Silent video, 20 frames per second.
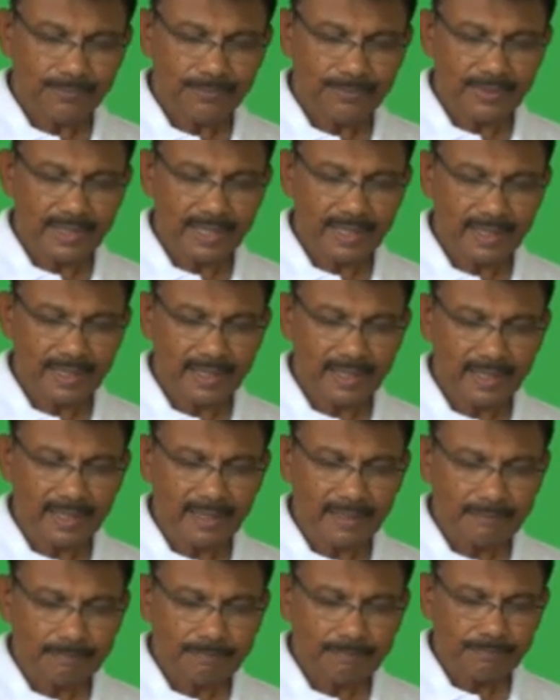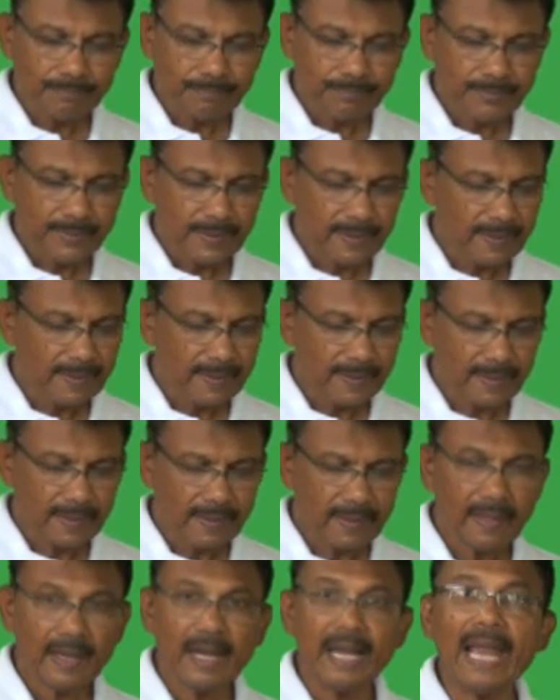The
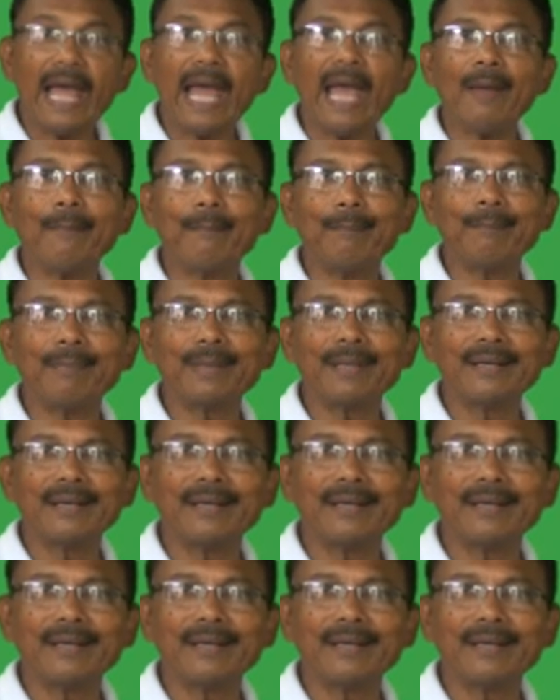lamp.